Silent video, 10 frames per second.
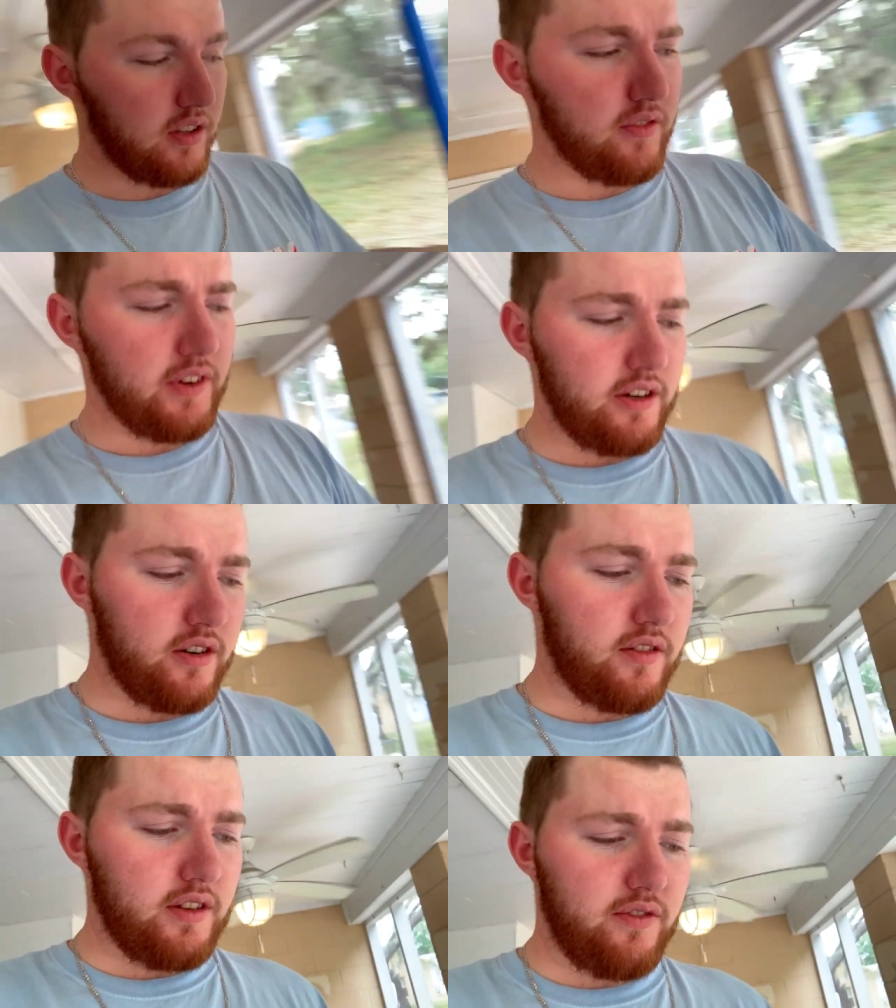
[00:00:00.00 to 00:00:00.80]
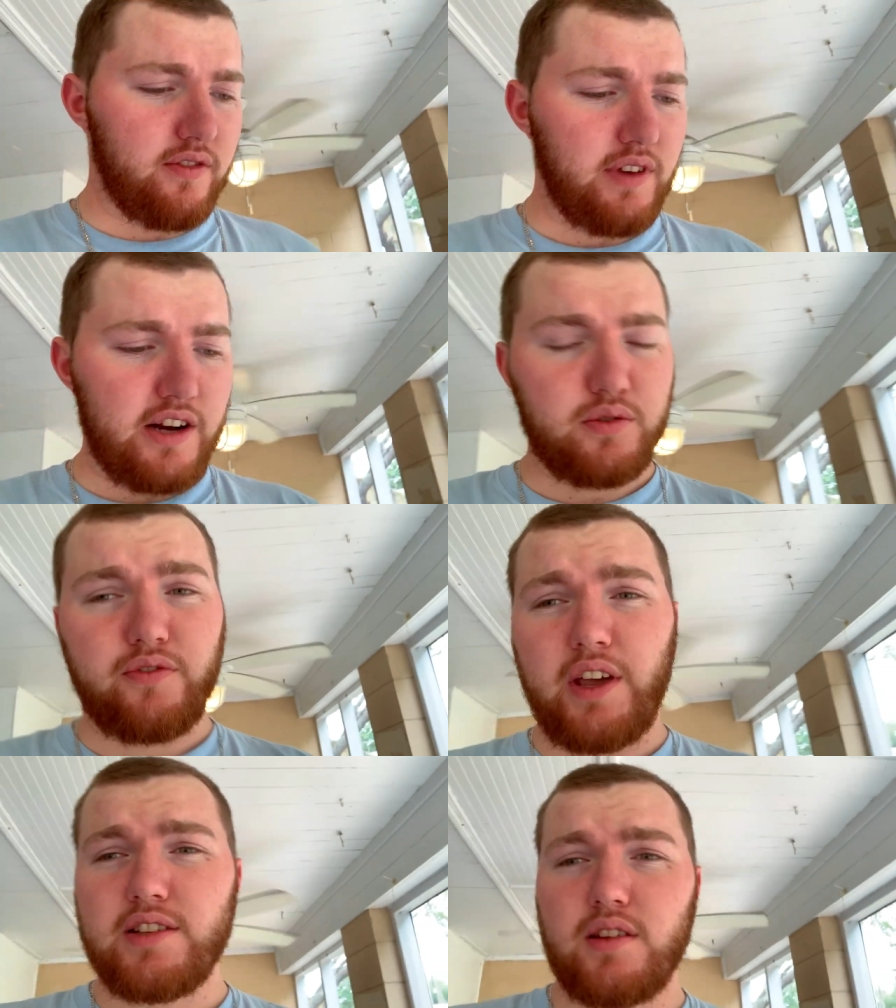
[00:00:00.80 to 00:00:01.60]
on the Fender. The actual
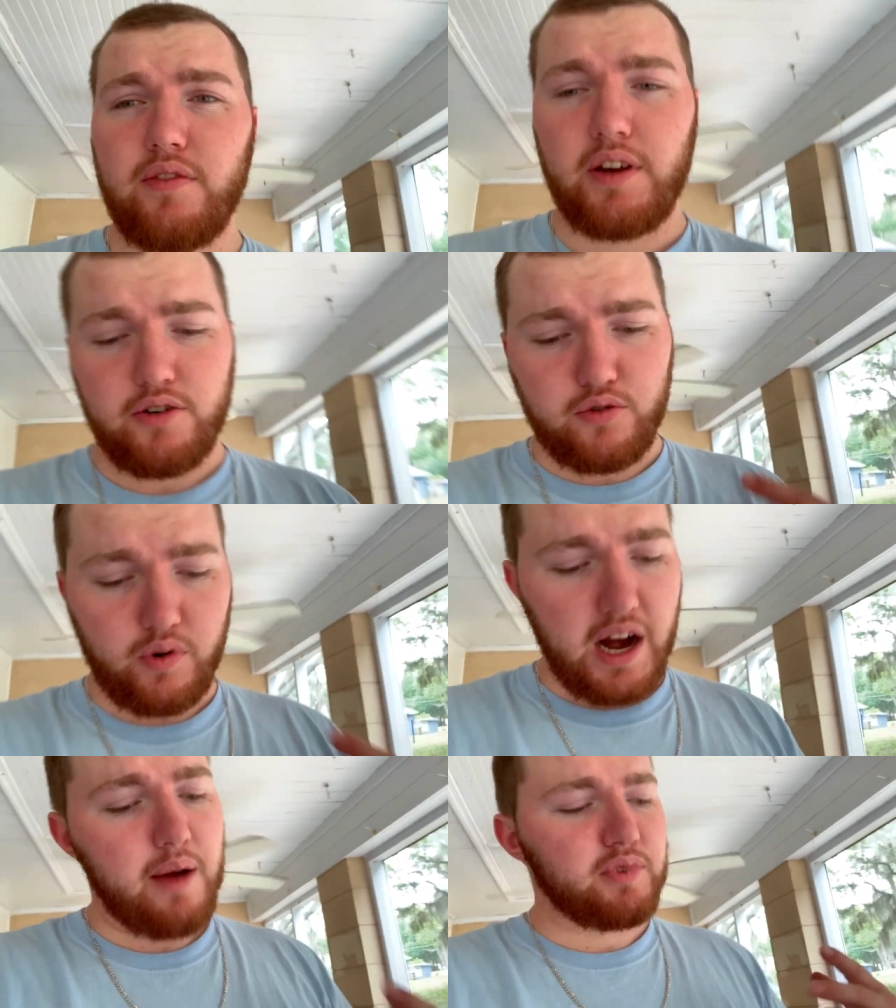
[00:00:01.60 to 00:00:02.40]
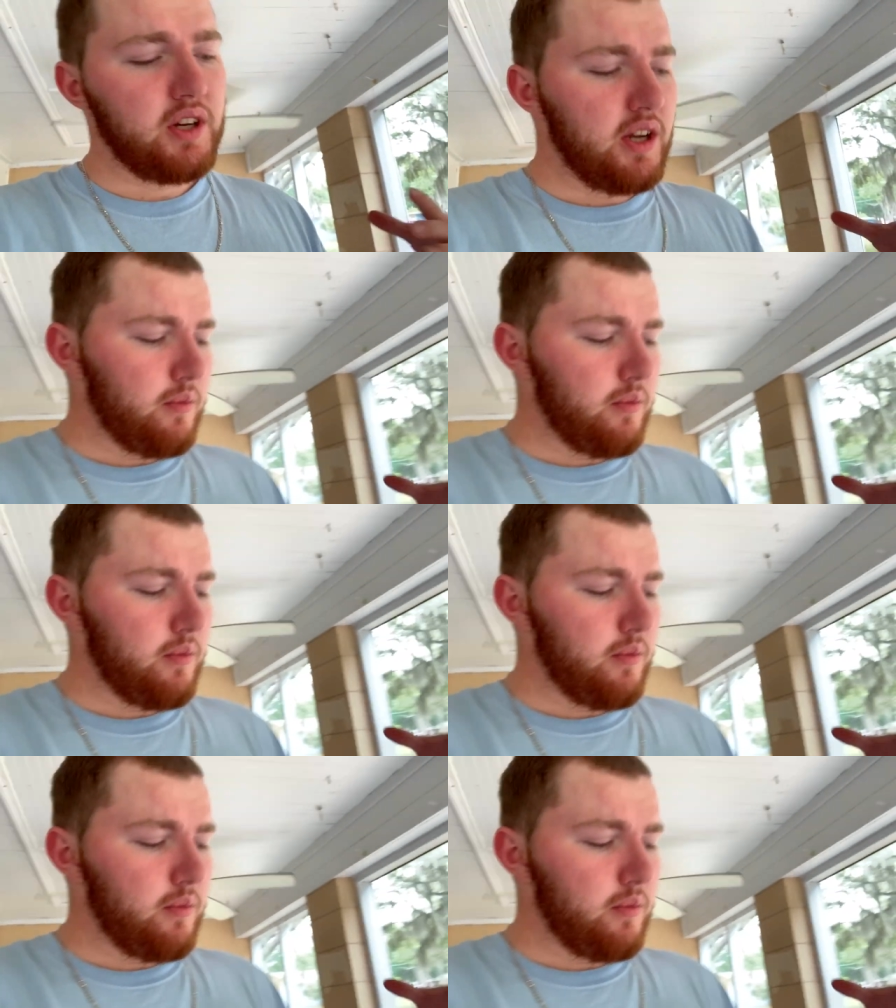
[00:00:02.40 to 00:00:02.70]
face of the Fender is wrapped.